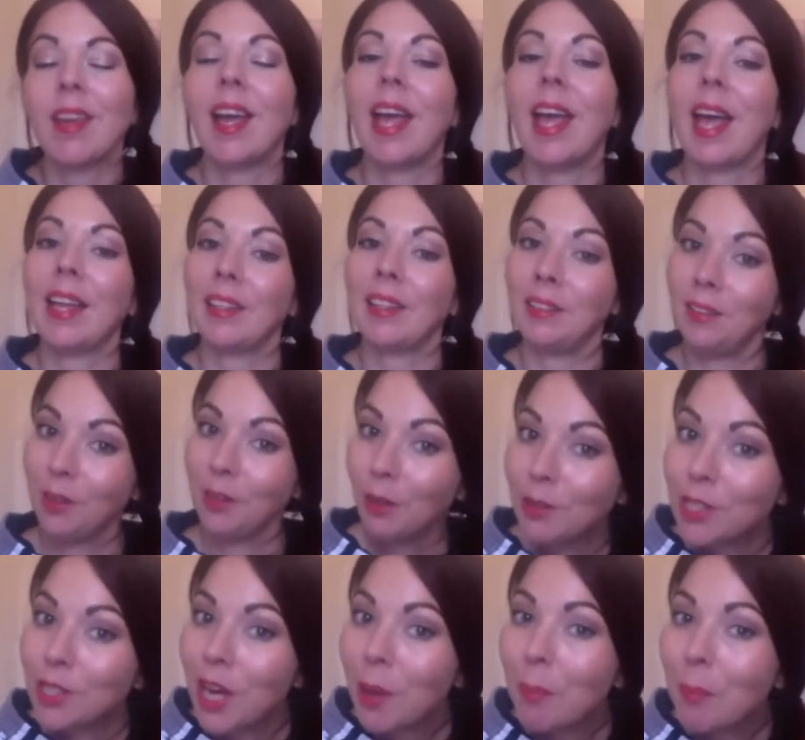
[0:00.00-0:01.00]
And a little
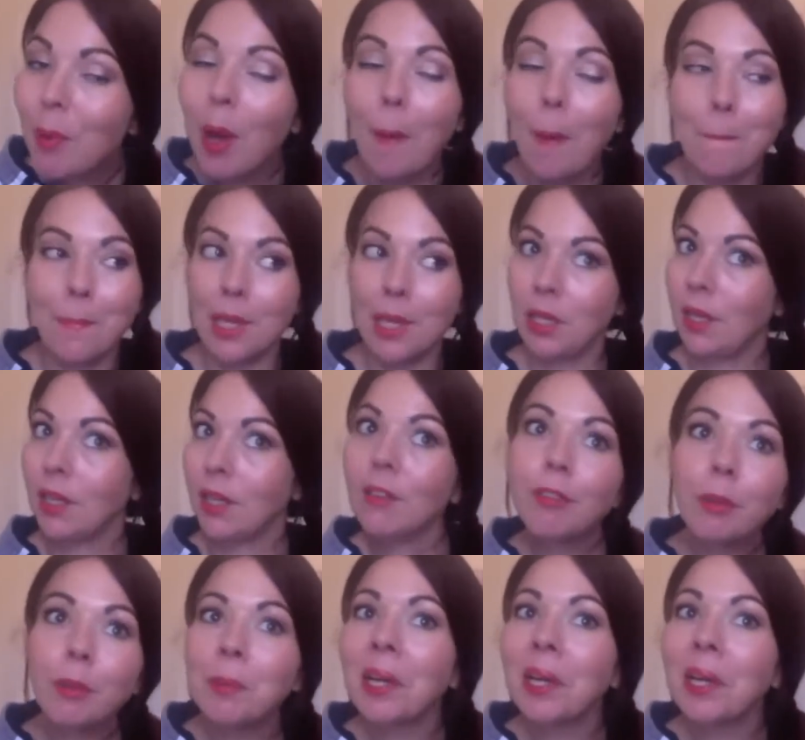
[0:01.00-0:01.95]
tip, a plug for Mary